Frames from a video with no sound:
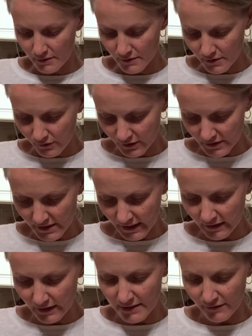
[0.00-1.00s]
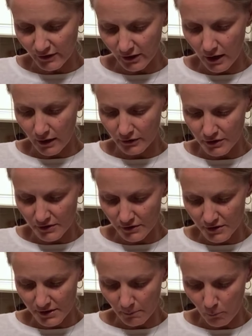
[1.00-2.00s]
So they're slightly different colors.
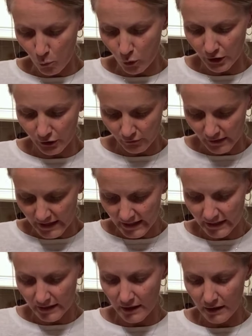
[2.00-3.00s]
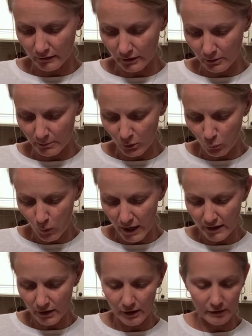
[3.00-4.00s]
There's some more green, a little bit
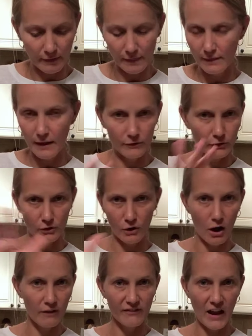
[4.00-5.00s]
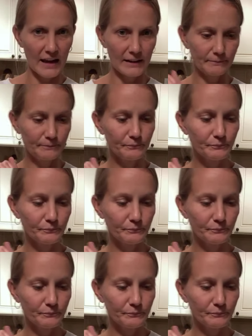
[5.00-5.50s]
whiter, but they're all fine.